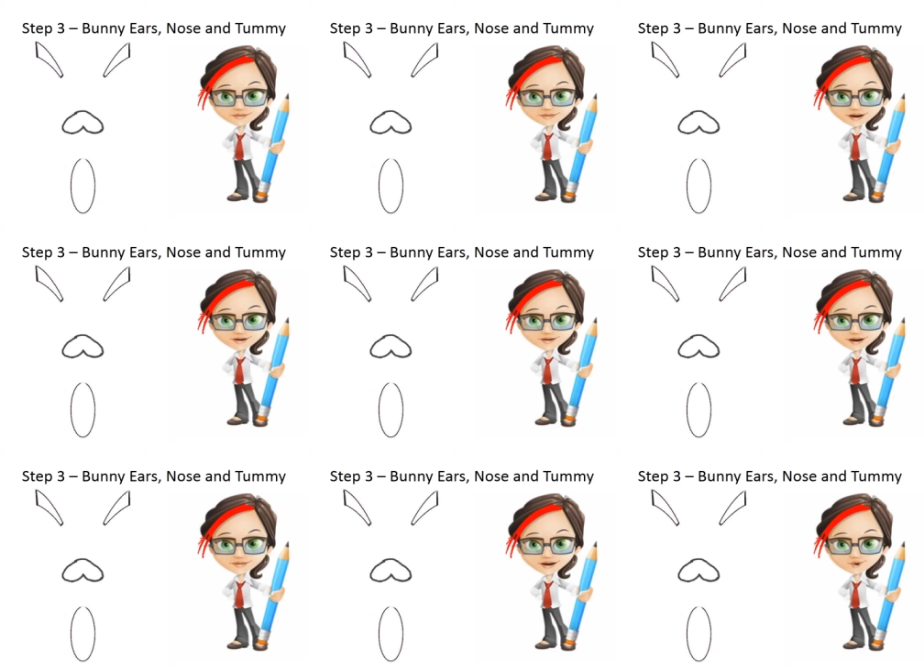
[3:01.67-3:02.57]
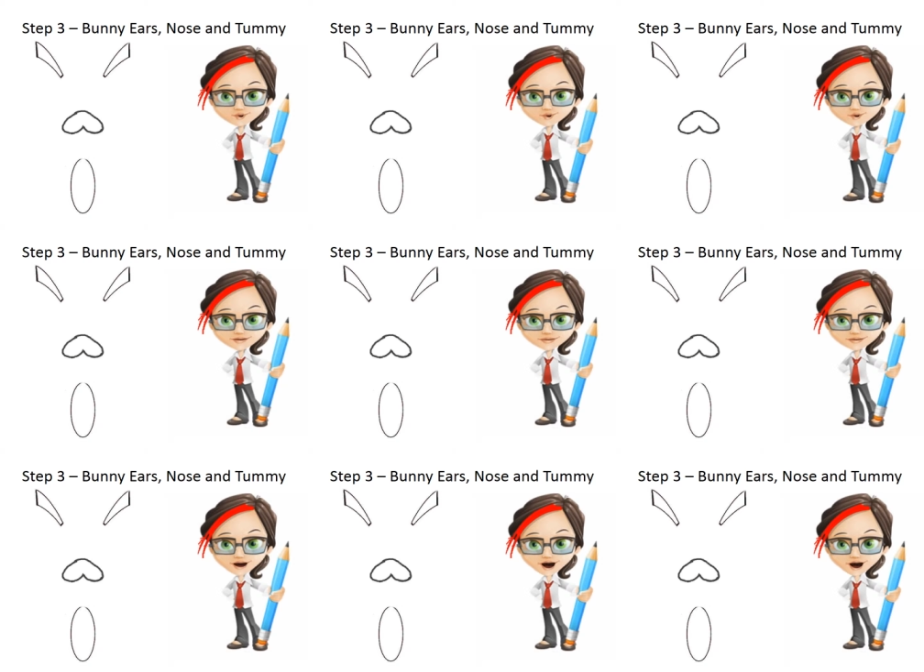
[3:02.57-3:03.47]
Using a hot iron,
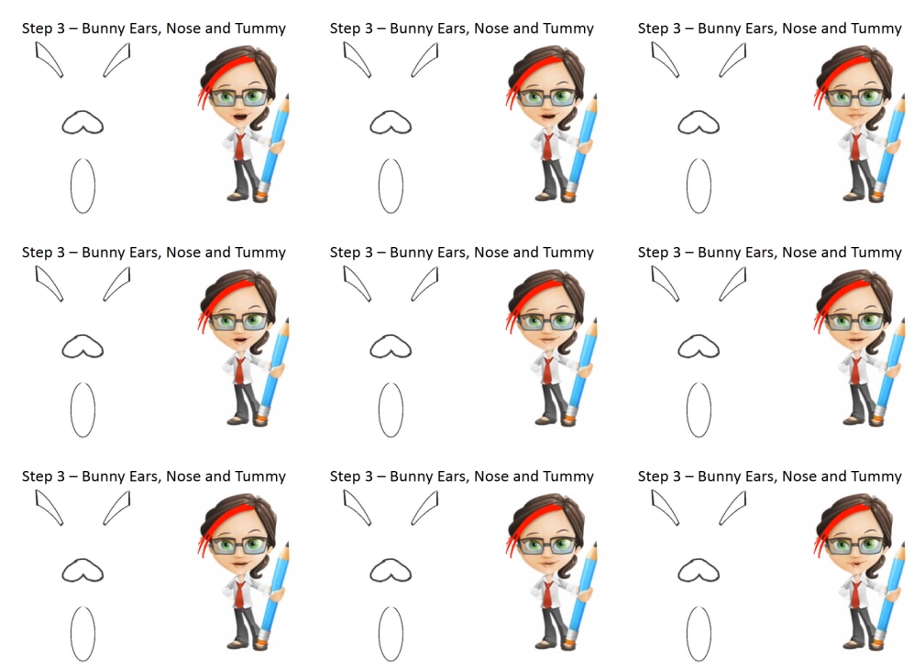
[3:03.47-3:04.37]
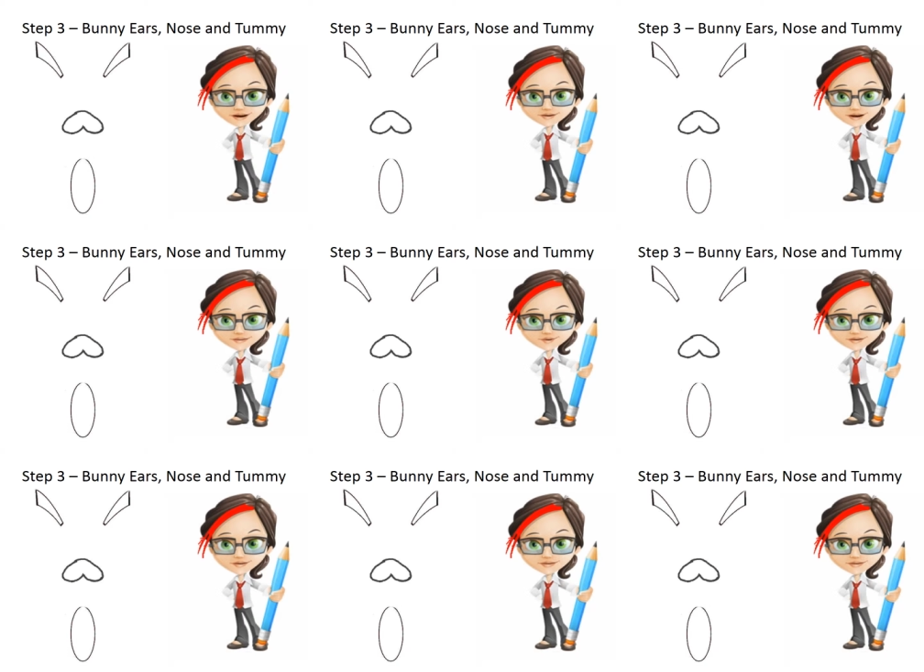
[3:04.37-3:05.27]
bond the webbing to the
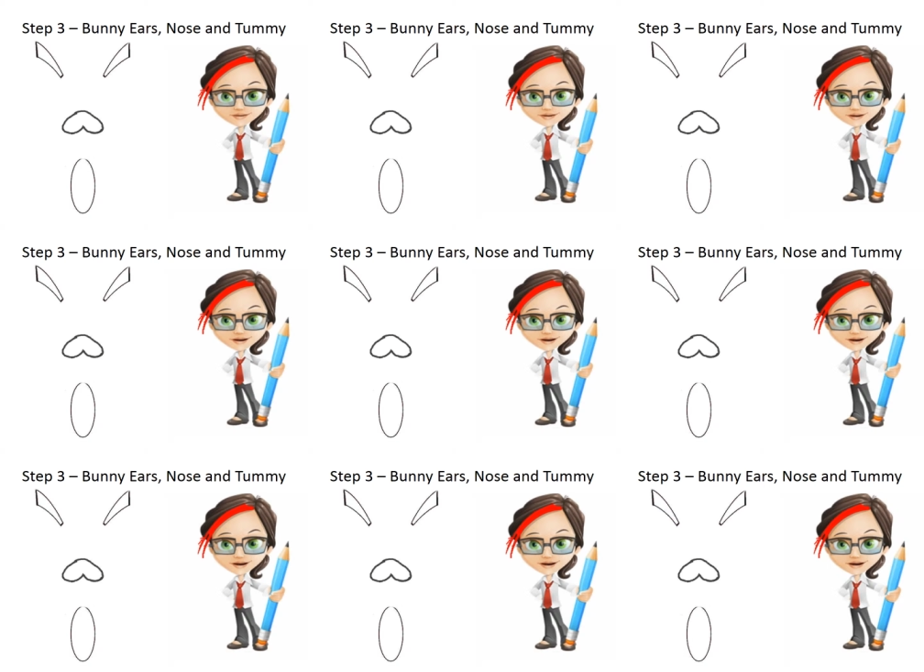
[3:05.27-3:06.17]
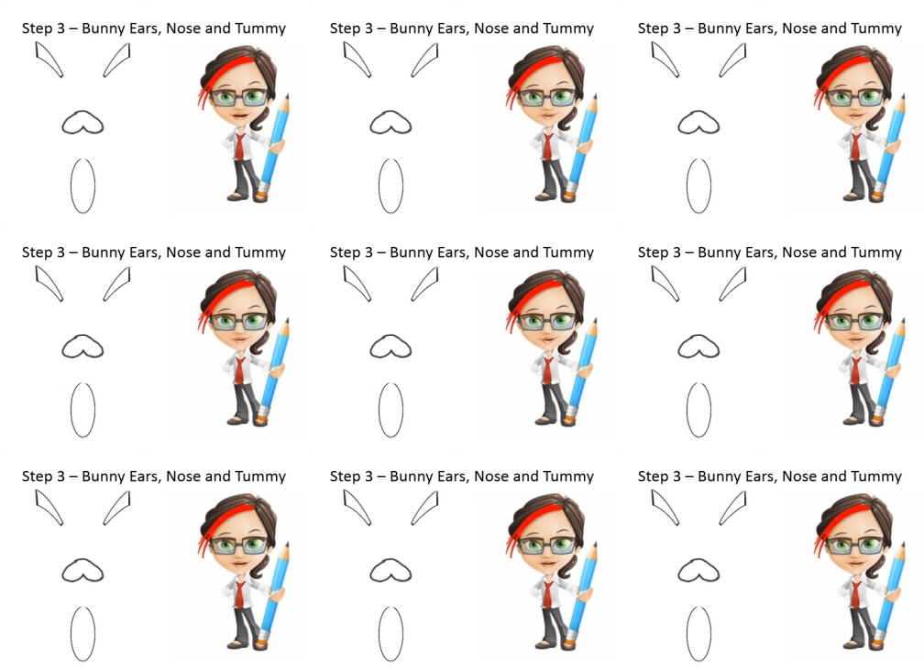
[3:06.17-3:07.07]
fabric. Using your
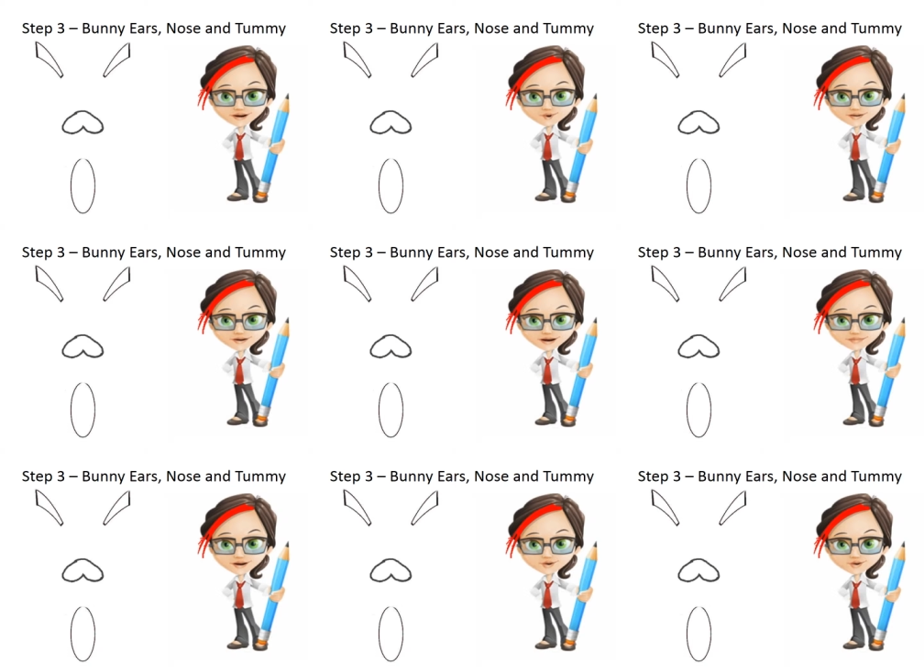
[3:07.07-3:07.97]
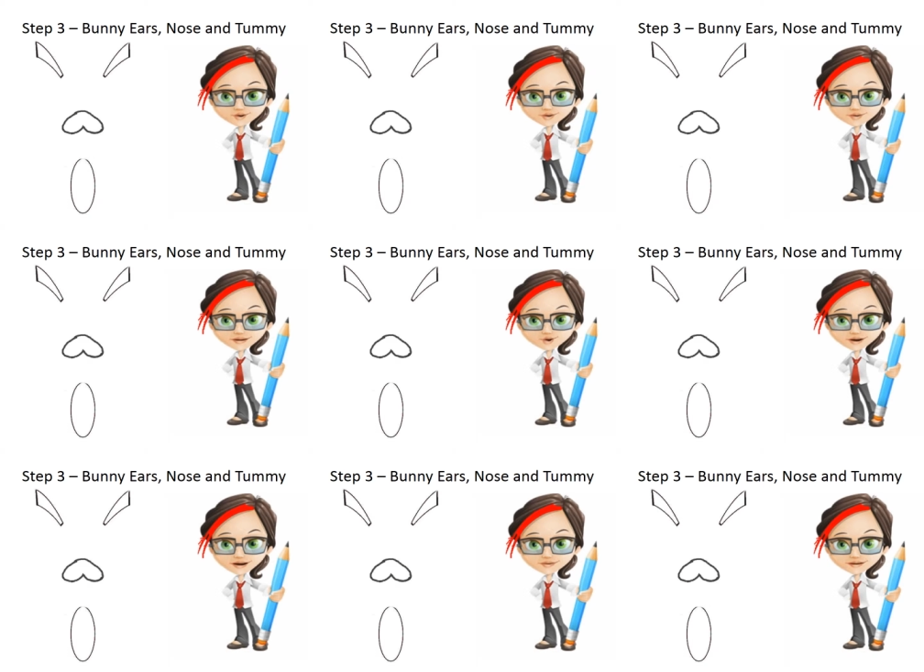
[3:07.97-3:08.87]
sharp scissors, cut out each of the
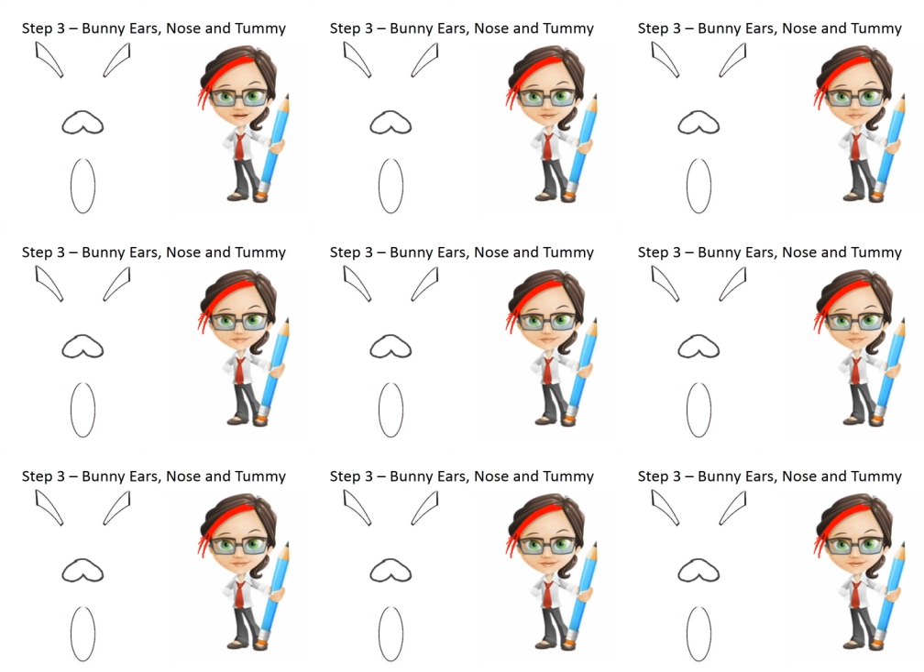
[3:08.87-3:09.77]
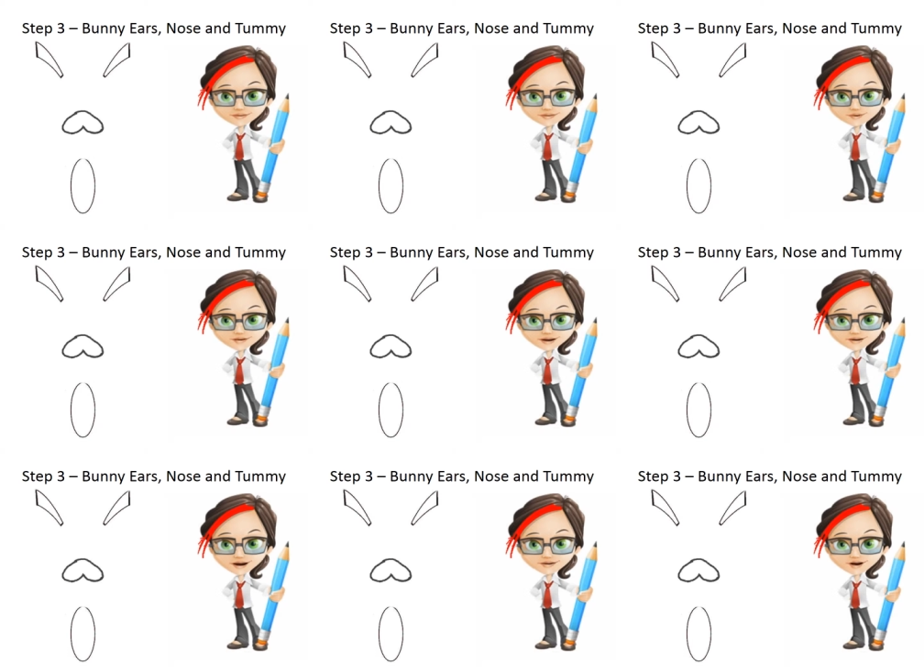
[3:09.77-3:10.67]
shapes. Place
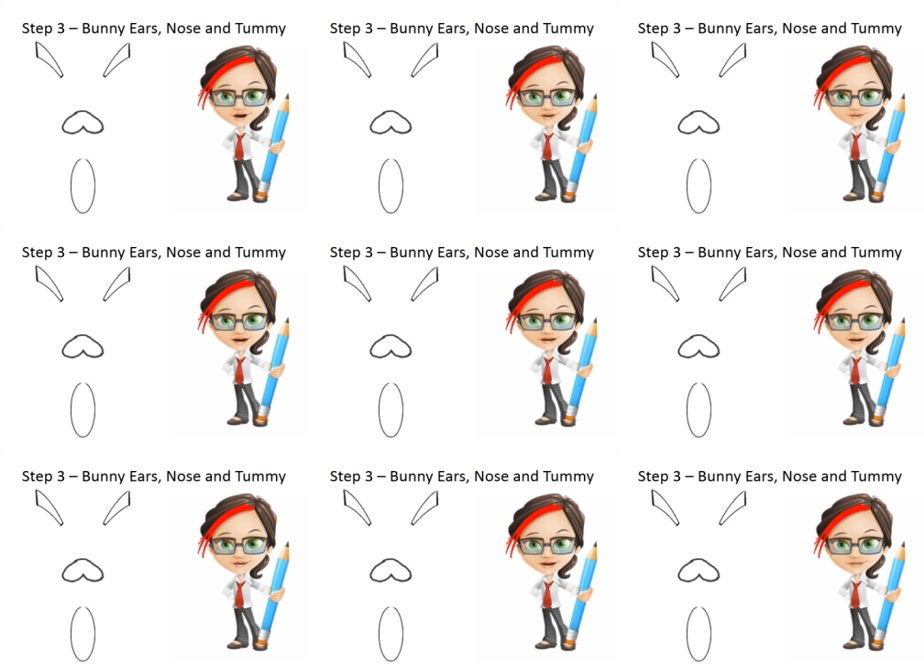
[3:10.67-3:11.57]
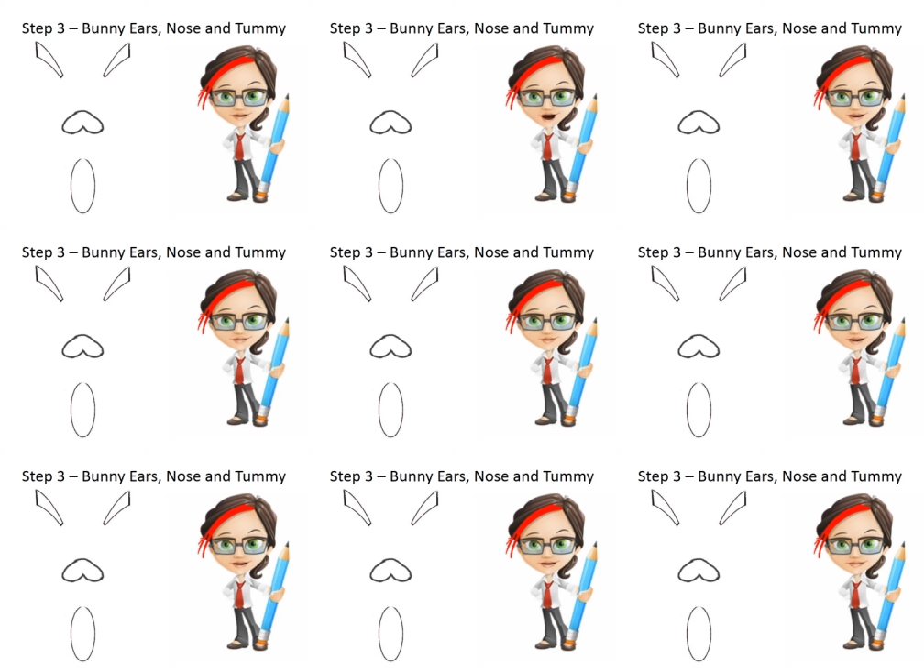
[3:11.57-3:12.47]
these 4 pieces with the body
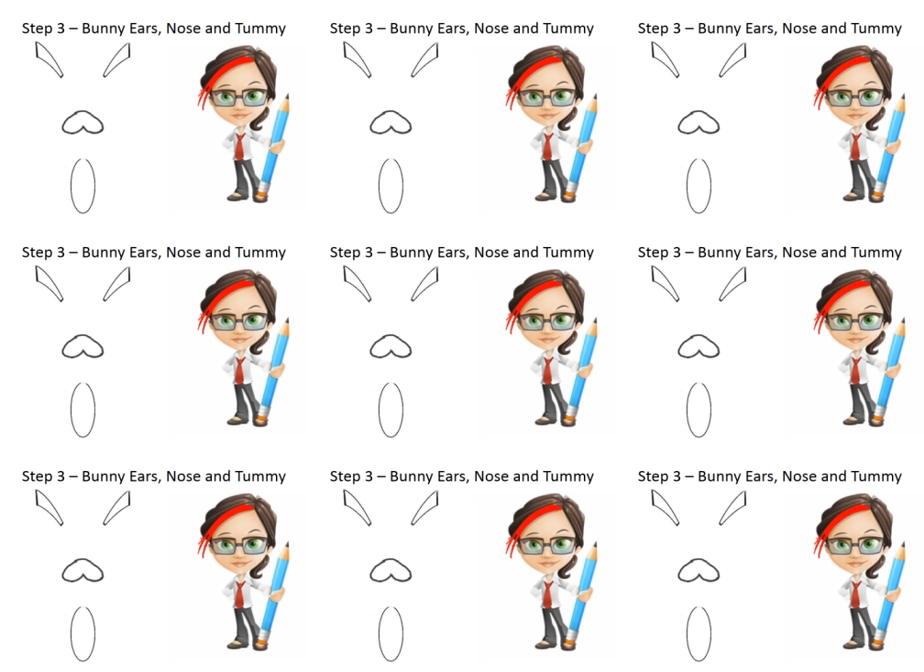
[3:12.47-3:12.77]
piece.